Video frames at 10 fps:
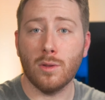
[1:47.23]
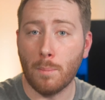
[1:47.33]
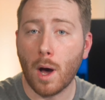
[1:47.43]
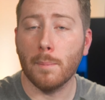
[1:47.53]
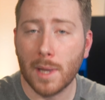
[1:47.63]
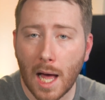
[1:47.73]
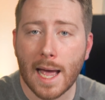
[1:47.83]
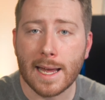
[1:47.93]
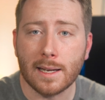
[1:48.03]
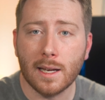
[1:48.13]
their bottom
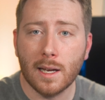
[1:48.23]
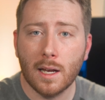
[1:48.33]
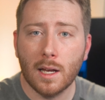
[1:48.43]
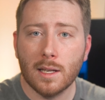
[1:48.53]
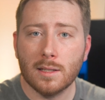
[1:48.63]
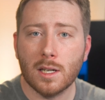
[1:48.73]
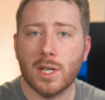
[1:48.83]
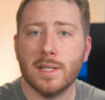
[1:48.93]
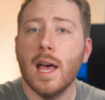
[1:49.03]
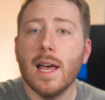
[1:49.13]
line, such
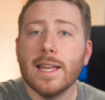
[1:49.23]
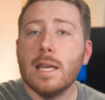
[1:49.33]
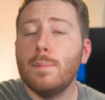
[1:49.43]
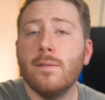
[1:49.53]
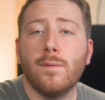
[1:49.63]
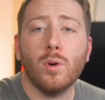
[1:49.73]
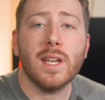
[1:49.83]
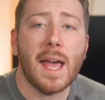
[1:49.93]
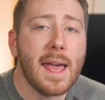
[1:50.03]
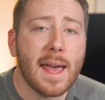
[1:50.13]
as keeping
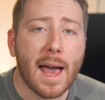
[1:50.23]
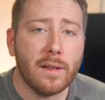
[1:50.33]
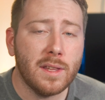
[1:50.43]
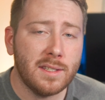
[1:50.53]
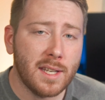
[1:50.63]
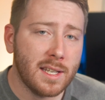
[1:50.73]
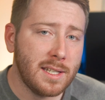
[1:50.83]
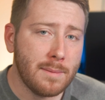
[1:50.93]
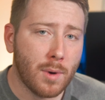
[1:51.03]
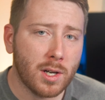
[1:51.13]
4K out of the
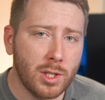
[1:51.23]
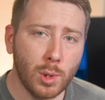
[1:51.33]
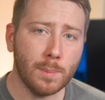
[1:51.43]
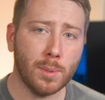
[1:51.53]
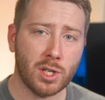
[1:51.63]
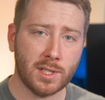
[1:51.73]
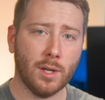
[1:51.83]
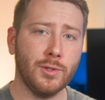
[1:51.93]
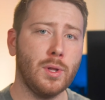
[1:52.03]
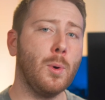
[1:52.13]
6D Mark II to push
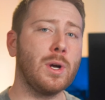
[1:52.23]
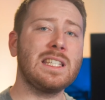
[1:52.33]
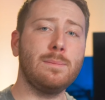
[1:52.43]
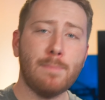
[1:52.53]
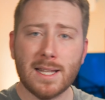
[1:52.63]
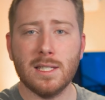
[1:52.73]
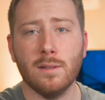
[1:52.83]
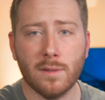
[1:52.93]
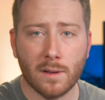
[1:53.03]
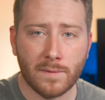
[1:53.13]
cells to the more
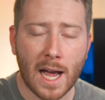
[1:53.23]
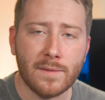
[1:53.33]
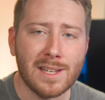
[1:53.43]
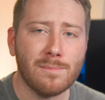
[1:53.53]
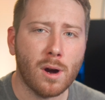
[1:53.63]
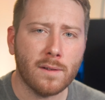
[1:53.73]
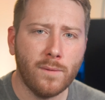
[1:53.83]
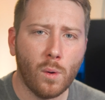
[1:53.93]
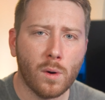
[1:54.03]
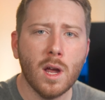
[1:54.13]
expensive 5D Mark
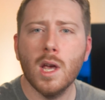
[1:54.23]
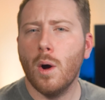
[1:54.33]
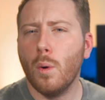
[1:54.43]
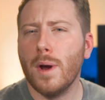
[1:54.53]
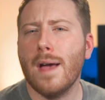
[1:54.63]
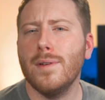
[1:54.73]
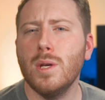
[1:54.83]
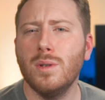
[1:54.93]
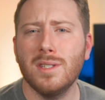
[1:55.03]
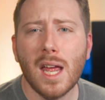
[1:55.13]
IV, or having
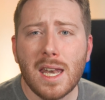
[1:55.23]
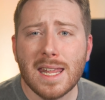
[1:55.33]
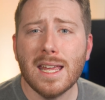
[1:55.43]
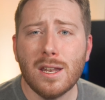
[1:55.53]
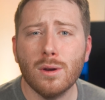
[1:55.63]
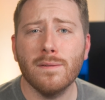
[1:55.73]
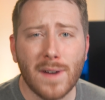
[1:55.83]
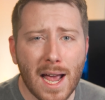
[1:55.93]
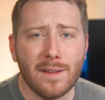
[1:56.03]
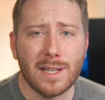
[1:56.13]
you send in your
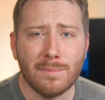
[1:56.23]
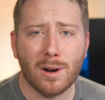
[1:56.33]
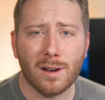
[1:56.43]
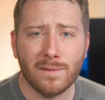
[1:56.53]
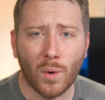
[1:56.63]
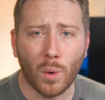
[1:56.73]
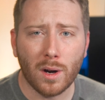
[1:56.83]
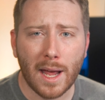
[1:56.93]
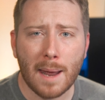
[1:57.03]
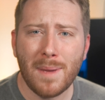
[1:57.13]
5D Mark
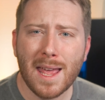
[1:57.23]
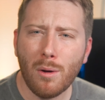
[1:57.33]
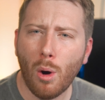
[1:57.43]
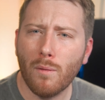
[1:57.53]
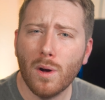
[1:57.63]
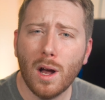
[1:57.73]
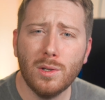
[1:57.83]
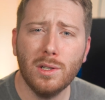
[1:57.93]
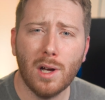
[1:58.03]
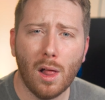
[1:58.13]
IV and paying over
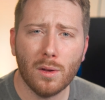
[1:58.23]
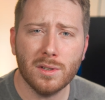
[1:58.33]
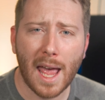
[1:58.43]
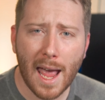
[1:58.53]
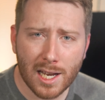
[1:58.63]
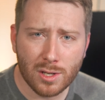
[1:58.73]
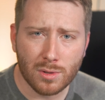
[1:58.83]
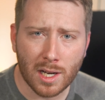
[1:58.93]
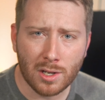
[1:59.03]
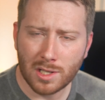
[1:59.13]
$100
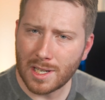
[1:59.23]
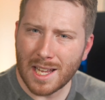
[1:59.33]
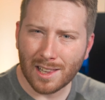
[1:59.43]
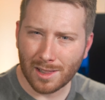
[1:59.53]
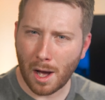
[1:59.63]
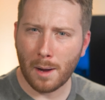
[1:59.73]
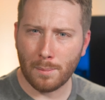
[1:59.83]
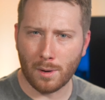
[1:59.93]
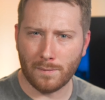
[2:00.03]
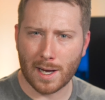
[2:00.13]
extra just to get log
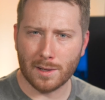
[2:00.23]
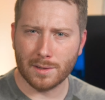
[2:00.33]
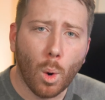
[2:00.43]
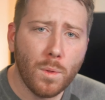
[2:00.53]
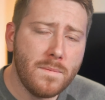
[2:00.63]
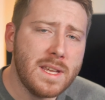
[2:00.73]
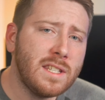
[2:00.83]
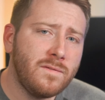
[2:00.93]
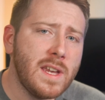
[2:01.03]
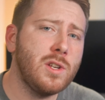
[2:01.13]
profiles. Both of
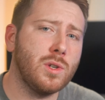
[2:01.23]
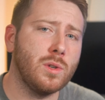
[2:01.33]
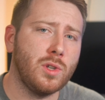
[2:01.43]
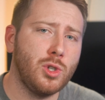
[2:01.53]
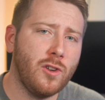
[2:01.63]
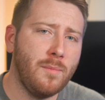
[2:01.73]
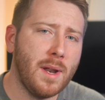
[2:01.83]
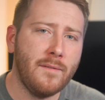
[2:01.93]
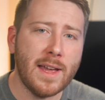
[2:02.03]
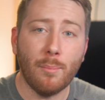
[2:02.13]
these features should have
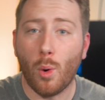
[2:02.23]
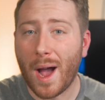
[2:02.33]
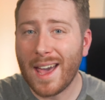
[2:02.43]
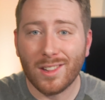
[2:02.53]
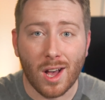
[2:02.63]
been available at